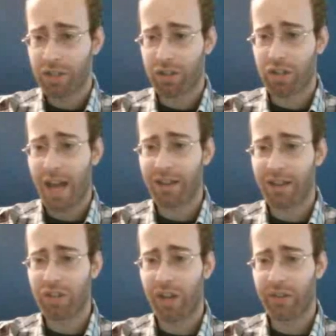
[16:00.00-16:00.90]
and Chad, and
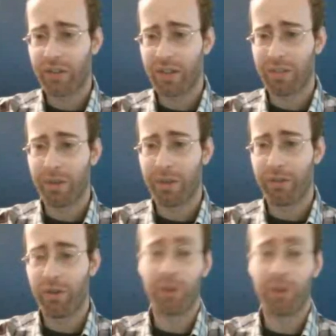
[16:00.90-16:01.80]
Chelsea, and some other
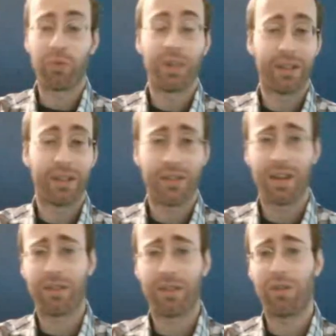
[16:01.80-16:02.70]
folks. Will is here.